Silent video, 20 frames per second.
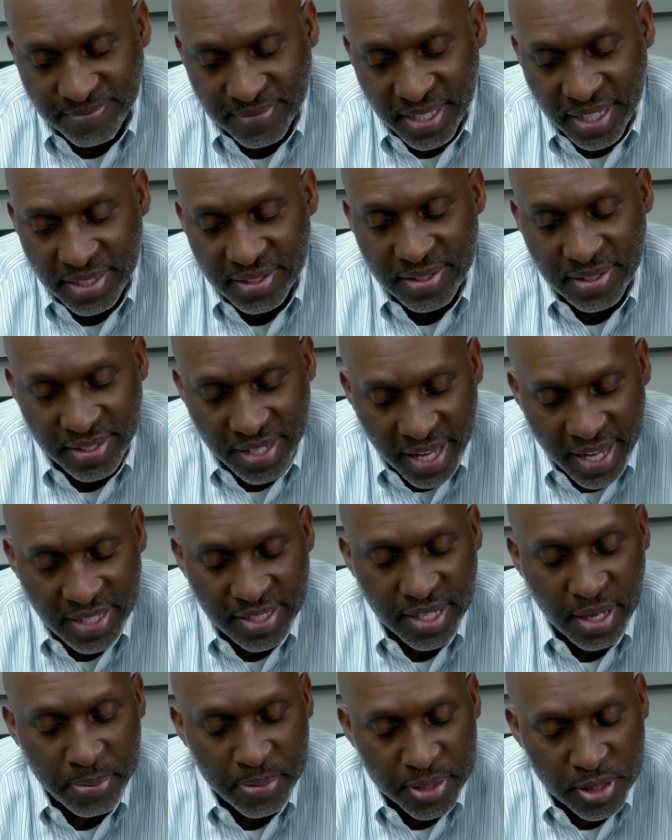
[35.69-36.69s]
In today's
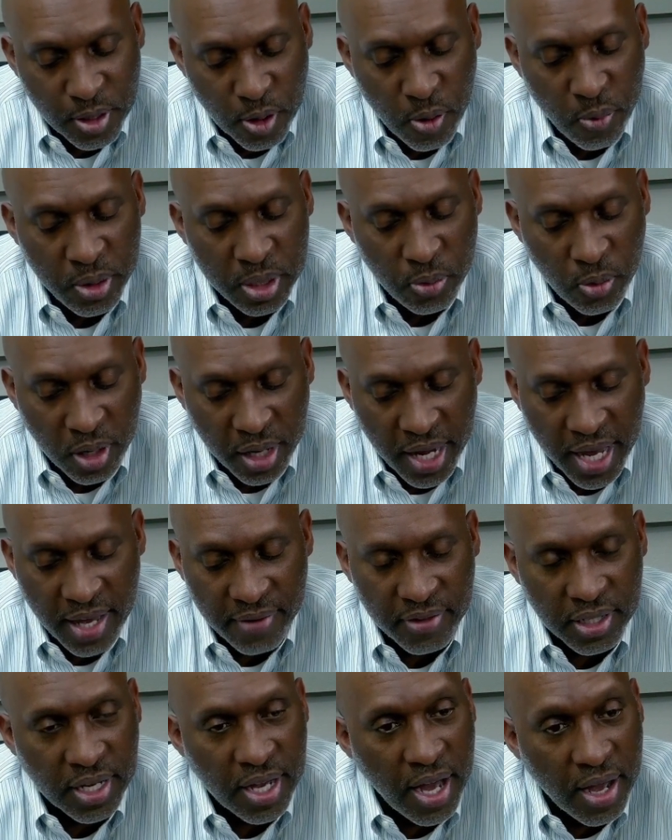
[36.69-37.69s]
episode, we want to have
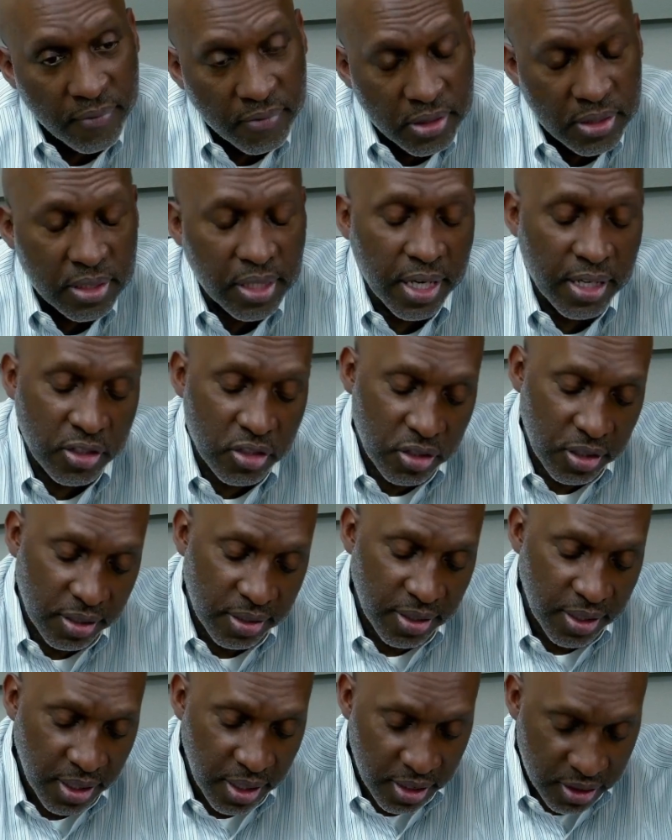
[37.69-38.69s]
a
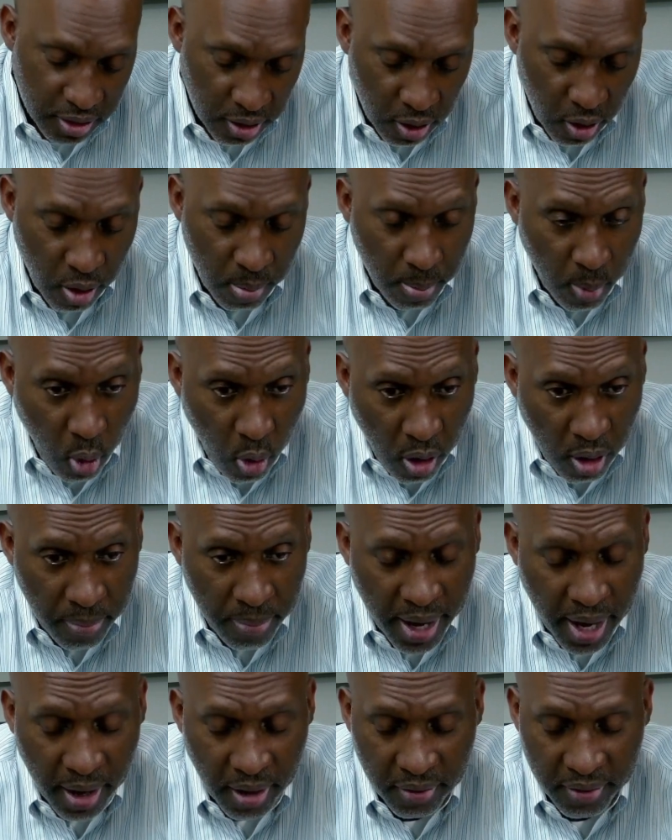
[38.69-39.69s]
conversation to learn more
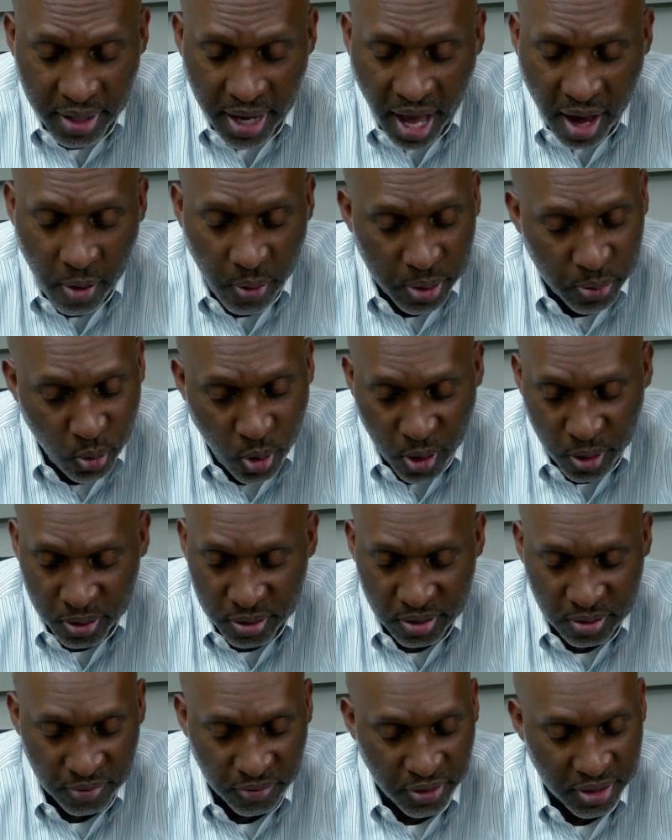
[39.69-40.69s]
about how it
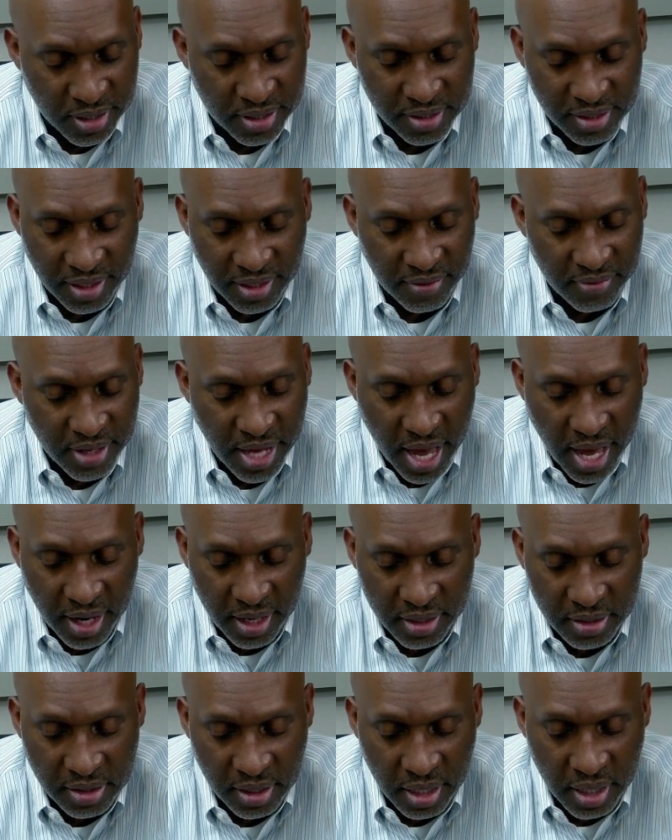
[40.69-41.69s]
works for the City of
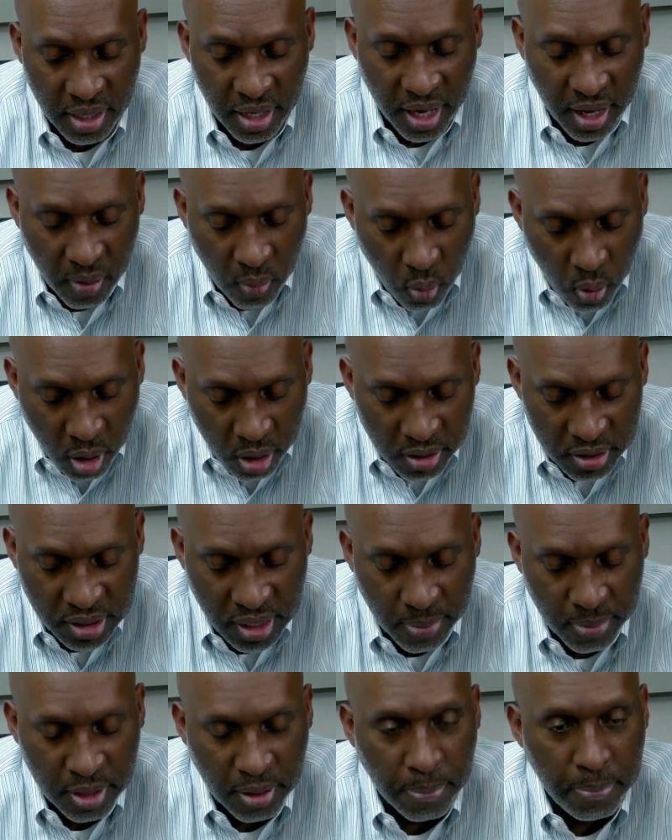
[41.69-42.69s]
Dallas and what are
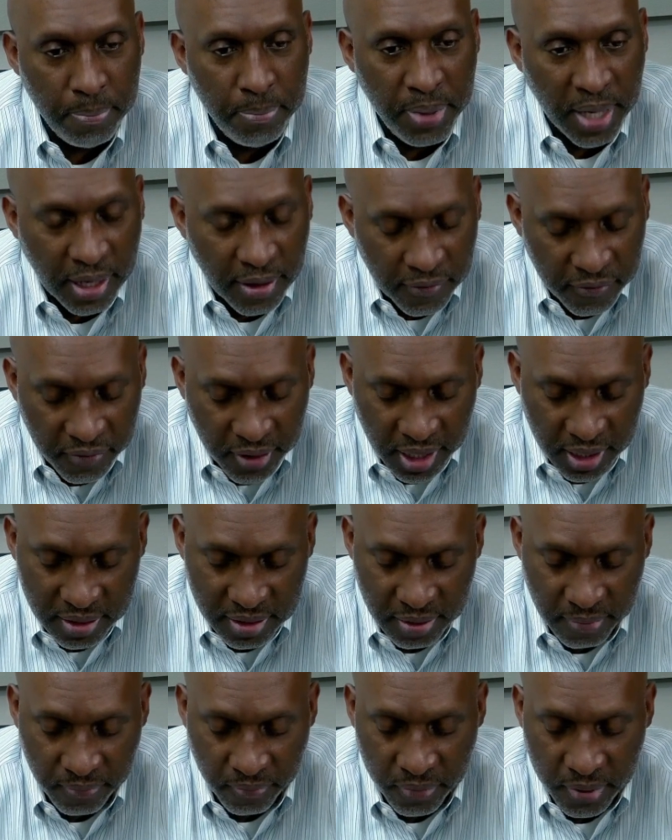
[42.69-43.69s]
some of the
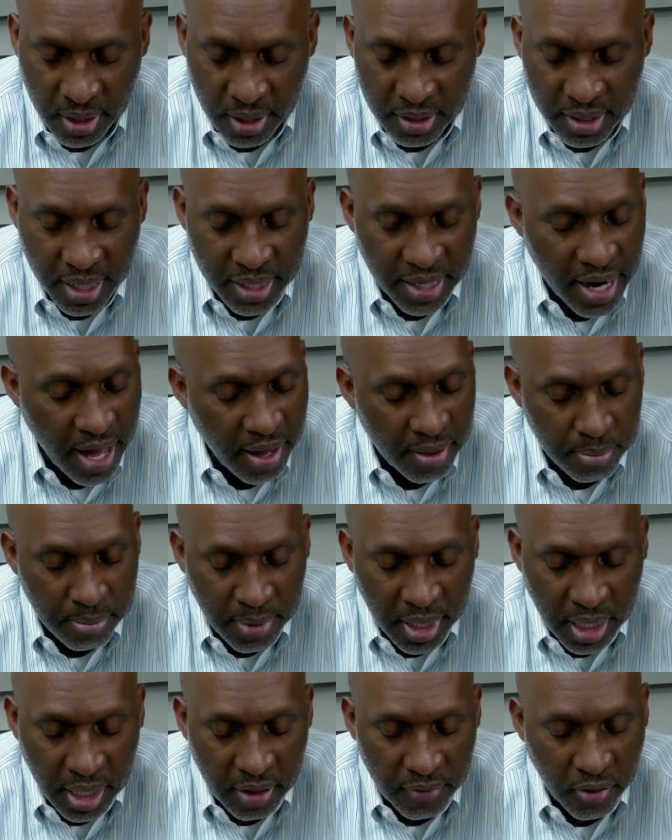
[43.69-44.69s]
benefits that not
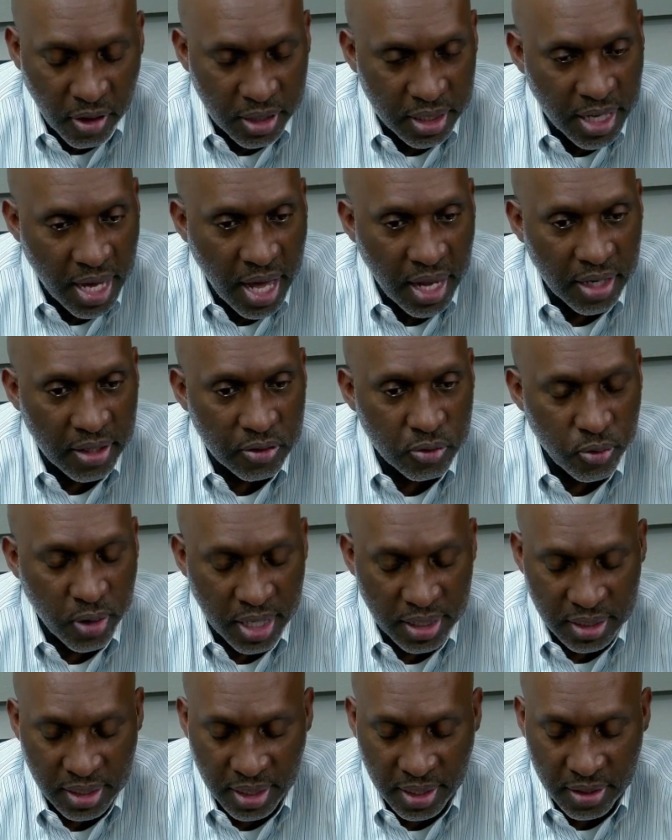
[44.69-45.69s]
many of our Dallas
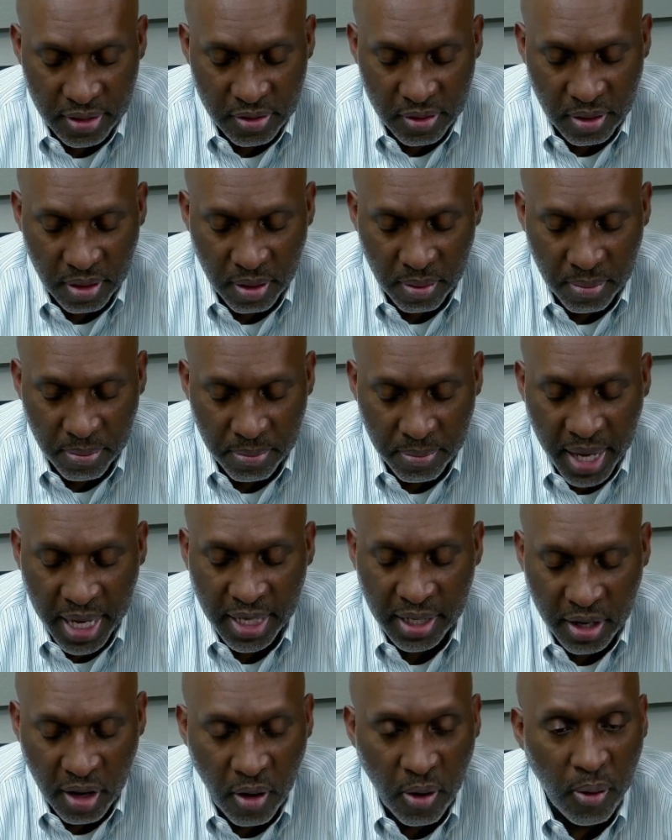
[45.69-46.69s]
residents may
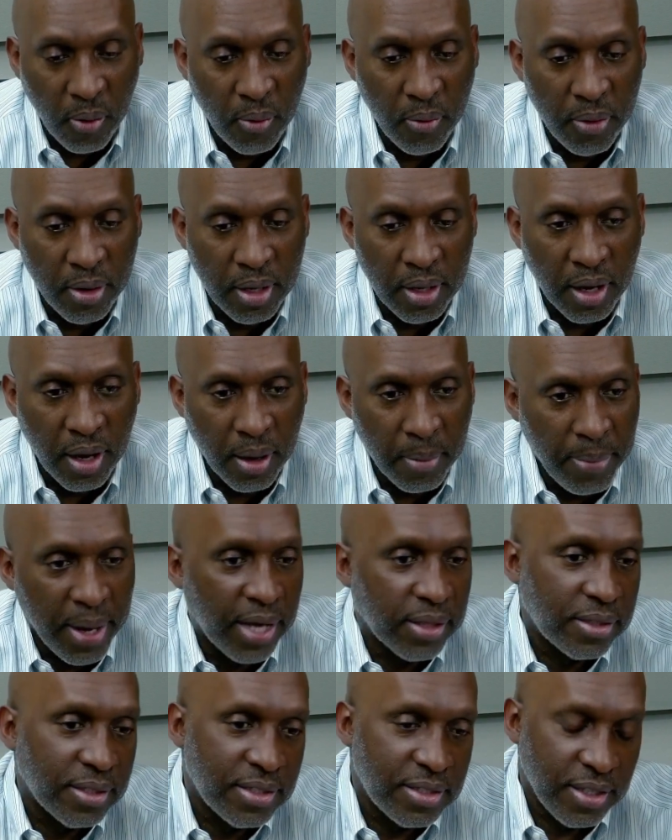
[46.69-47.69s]
know
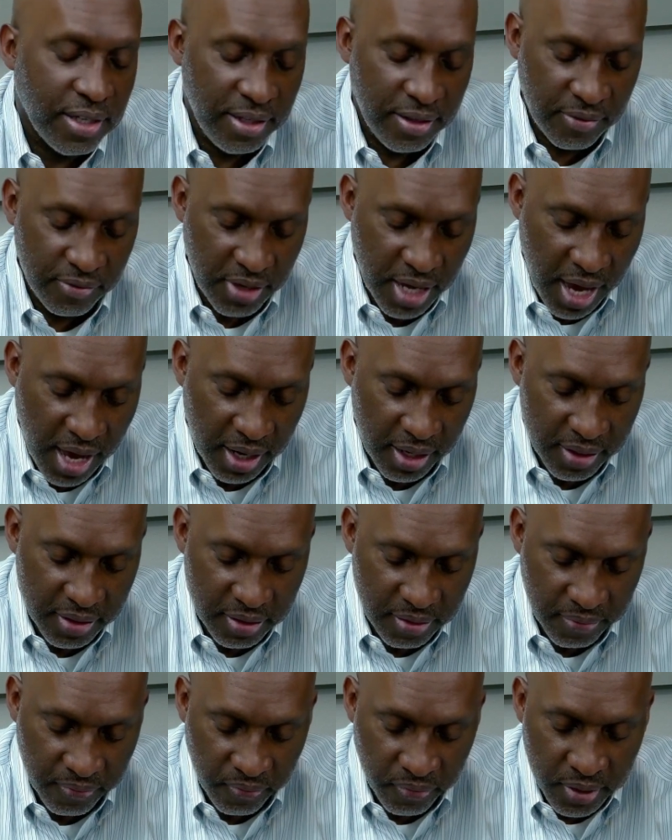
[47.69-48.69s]
about the City of Dallas.